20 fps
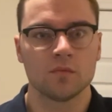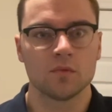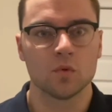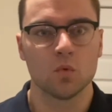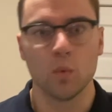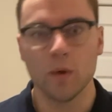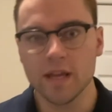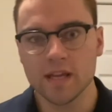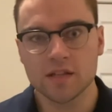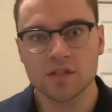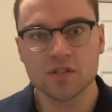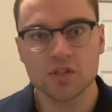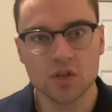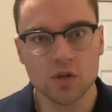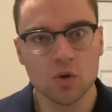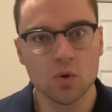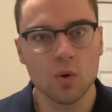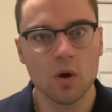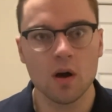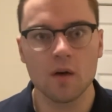Week
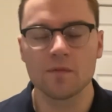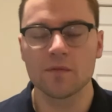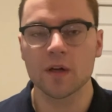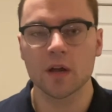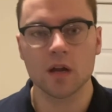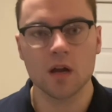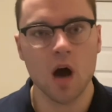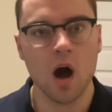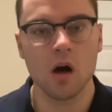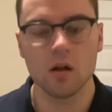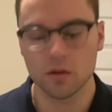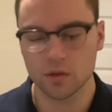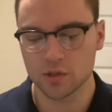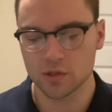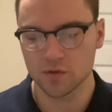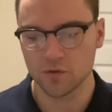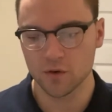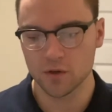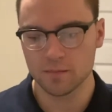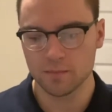2 of the
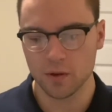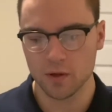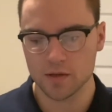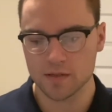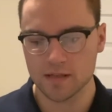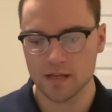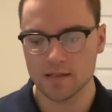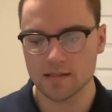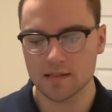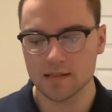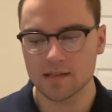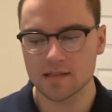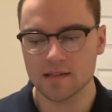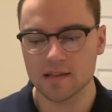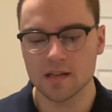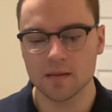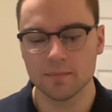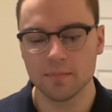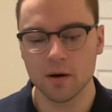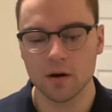college football season is
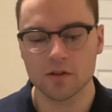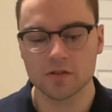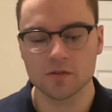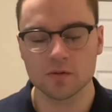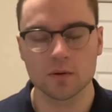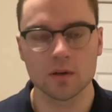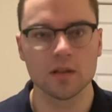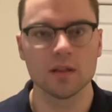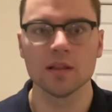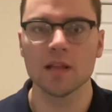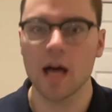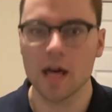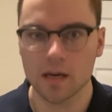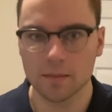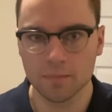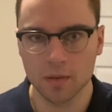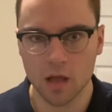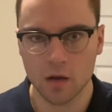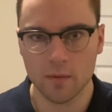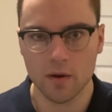in the books with a lot
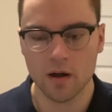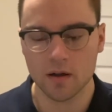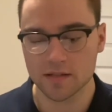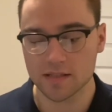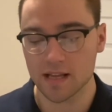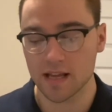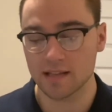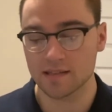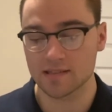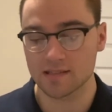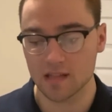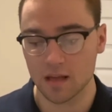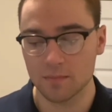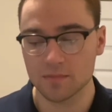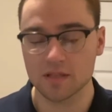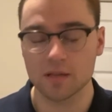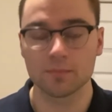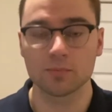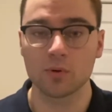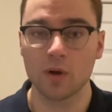of blowouts and some
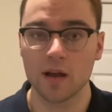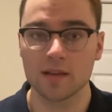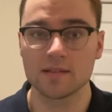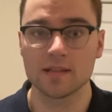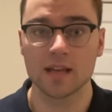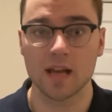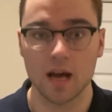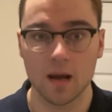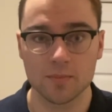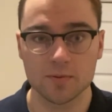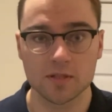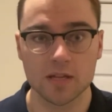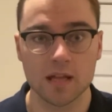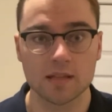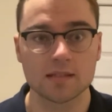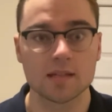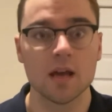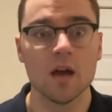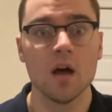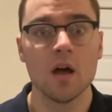surprising
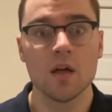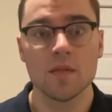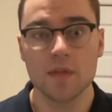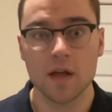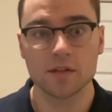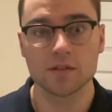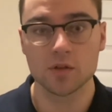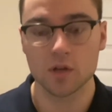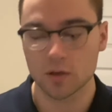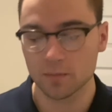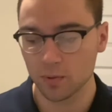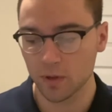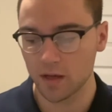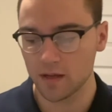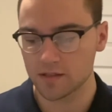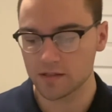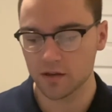upsets that took place.